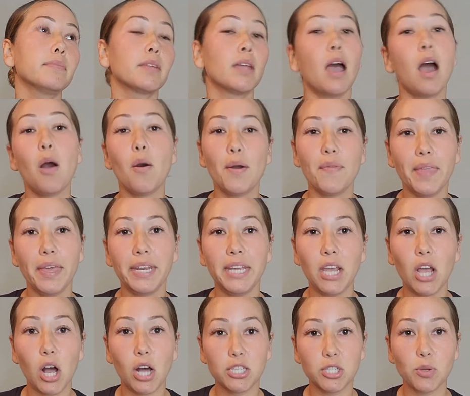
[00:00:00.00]
Oh, and then
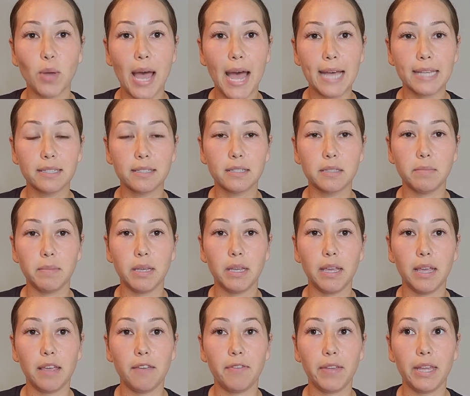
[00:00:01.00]
he also asks me
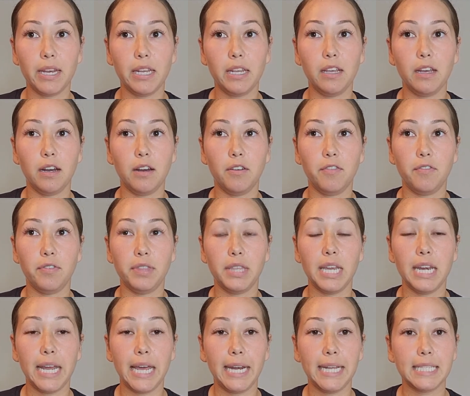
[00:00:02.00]
if any of the
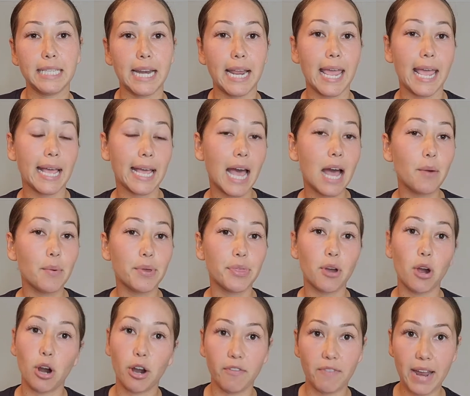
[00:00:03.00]
nannies that I hang out with
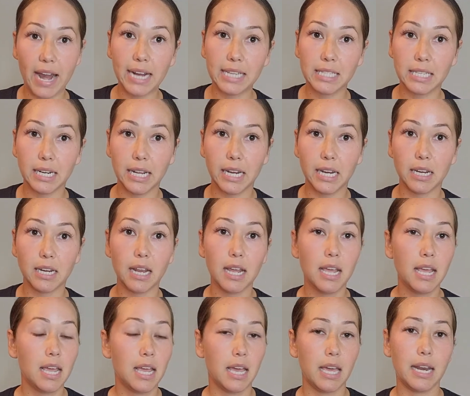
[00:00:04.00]
are vaccinated.
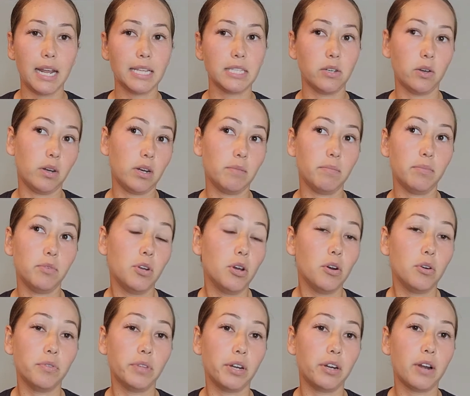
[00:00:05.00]
And I told him,
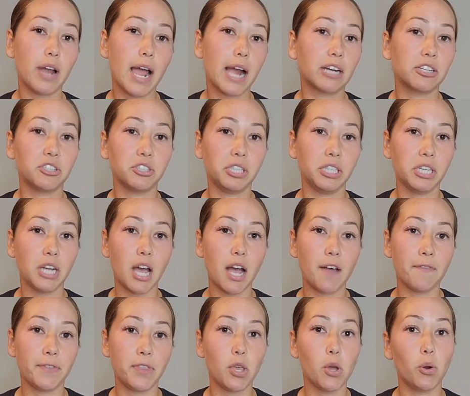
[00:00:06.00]
no, they're actually
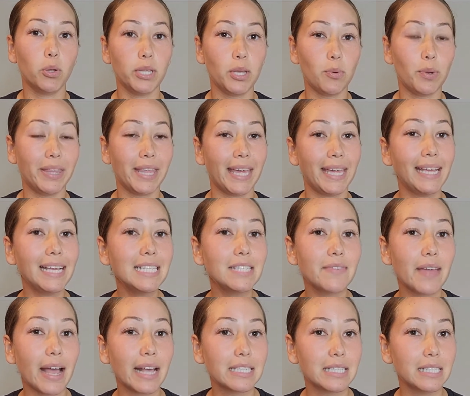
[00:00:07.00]
not. The only one that is
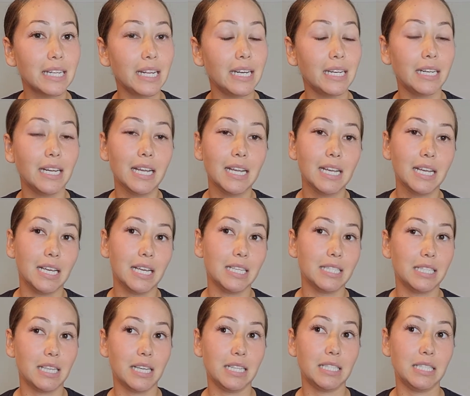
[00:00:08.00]
vaccinated
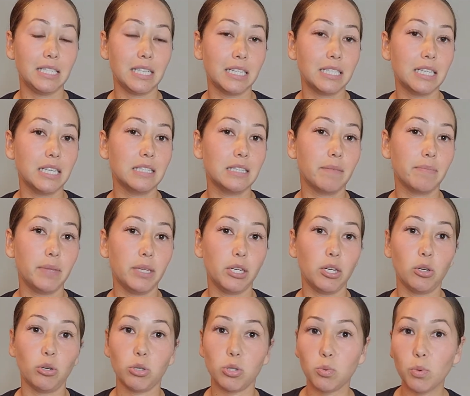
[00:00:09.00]
is a
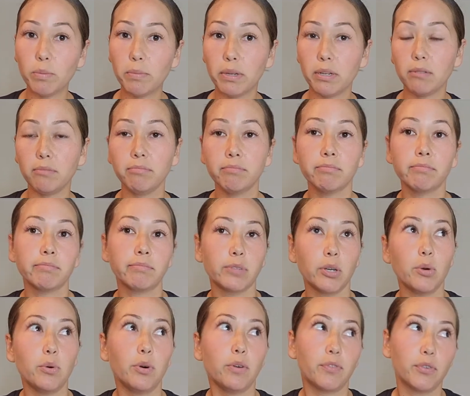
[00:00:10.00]
60-something-year-old woman
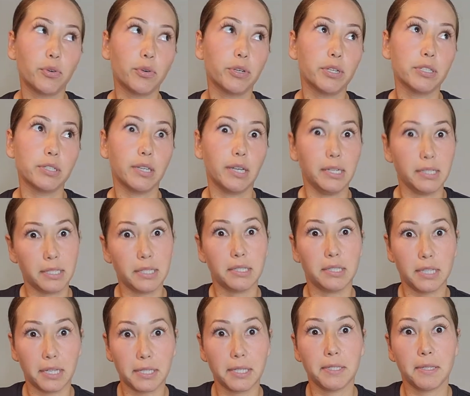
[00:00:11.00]
who, of course, is a
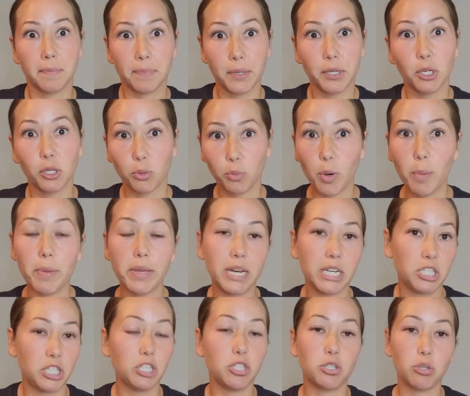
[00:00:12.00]
60-something-year-old woman
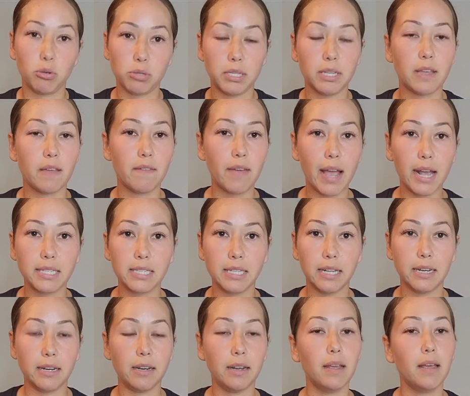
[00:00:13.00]
and she chose to get
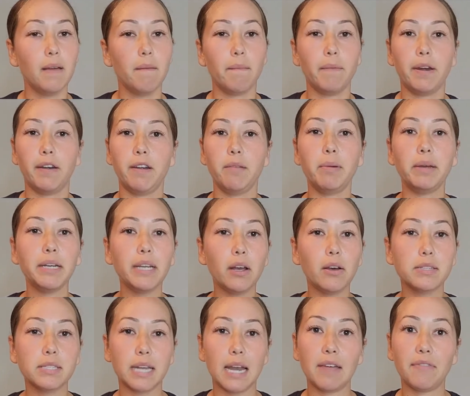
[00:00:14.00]
vaccinated. But everybody
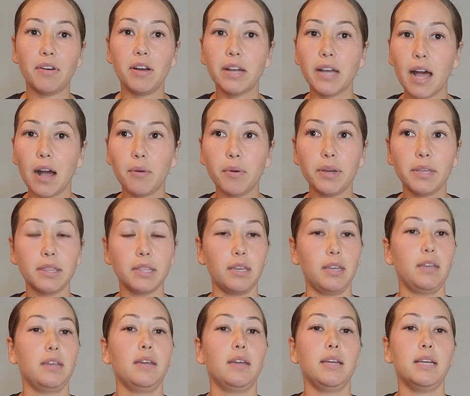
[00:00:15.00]
else that I've hung out with
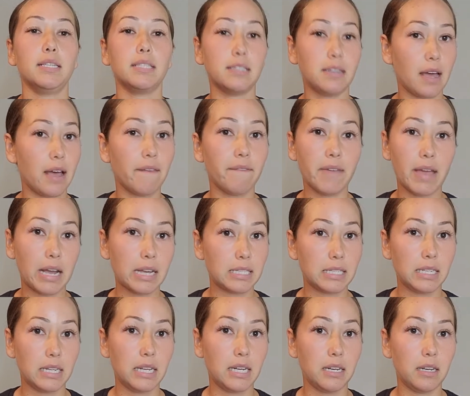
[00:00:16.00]
is not
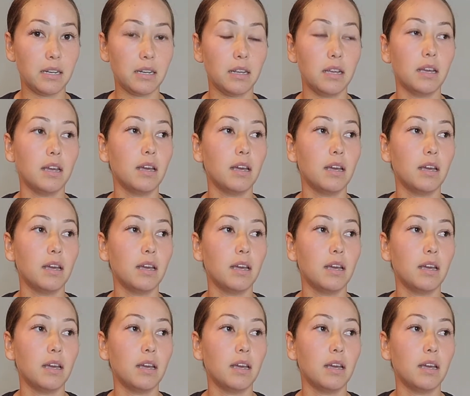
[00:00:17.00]
vaccinated.